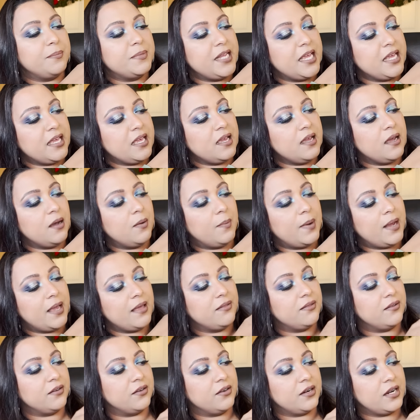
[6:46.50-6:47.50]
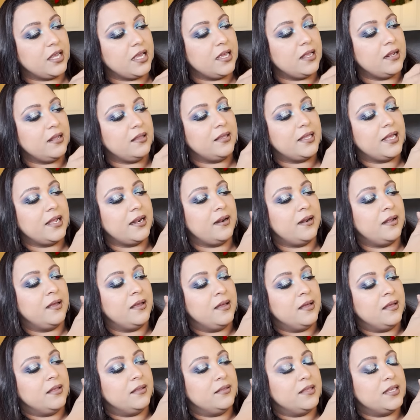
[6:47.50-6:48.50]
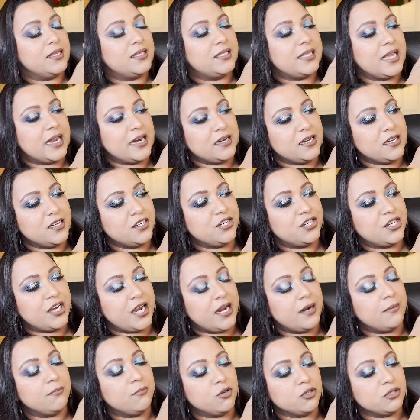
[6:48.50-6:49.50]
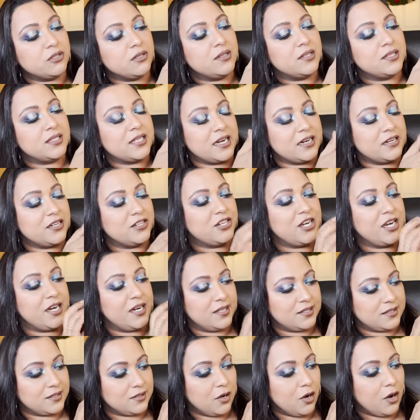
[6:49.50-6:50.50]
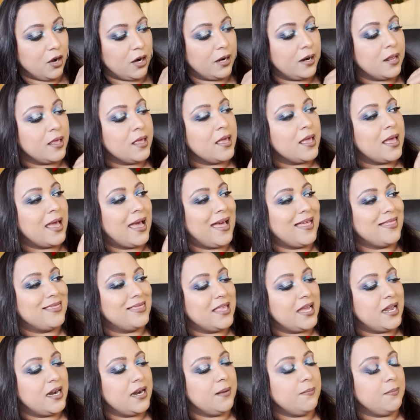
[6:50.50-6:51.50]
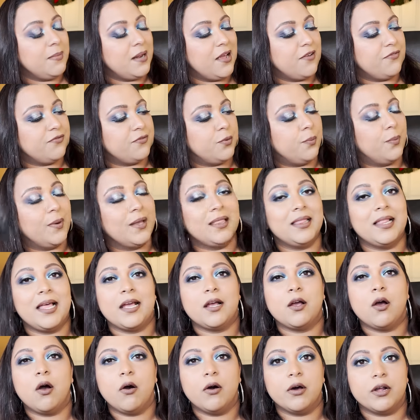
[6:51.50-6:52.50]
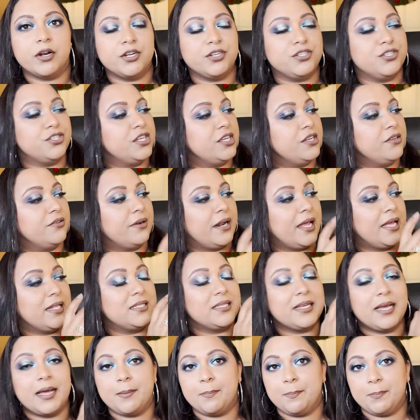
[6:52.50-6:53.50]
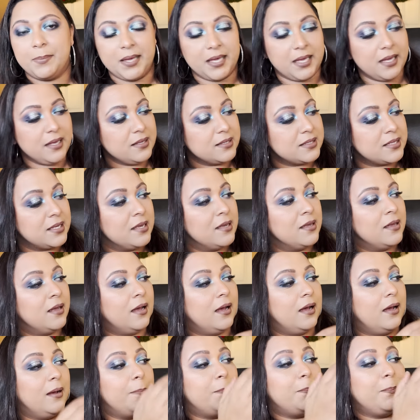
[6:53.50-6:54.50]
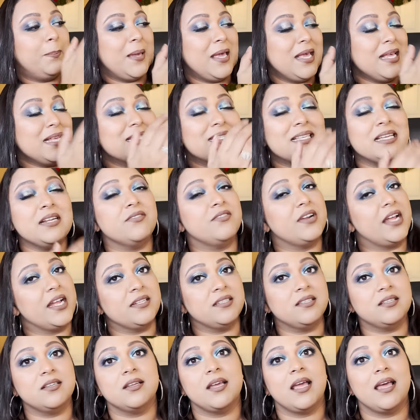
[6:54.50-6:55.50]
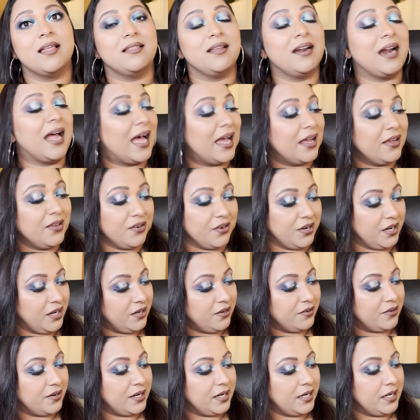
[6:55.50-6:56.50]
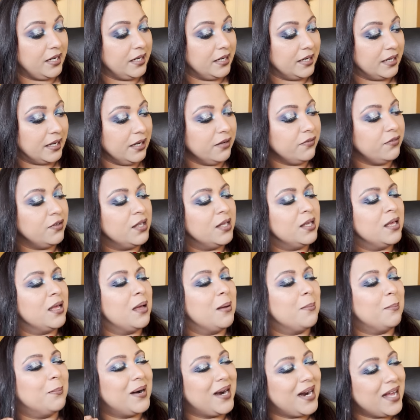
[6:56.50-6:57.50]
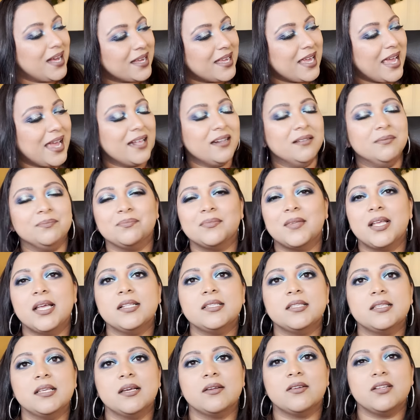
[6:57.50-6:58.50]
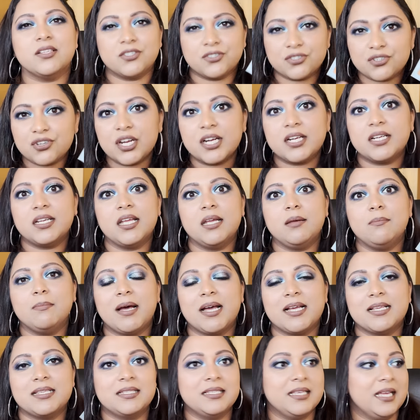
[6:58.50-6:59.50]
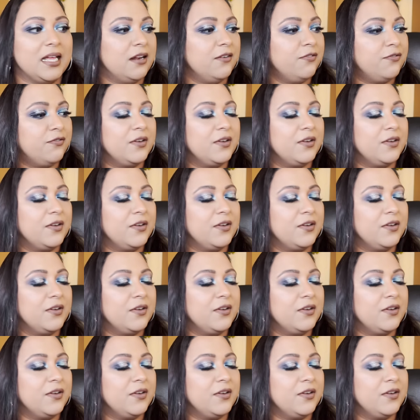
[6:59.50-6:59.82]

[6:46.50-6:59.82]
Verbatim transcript: taking away the green, then the center shade, most of the center shade is gone. And then I'm left with like orangey reds and pinks. Pinks and reds together, I really, really love. But again, it's restricting myself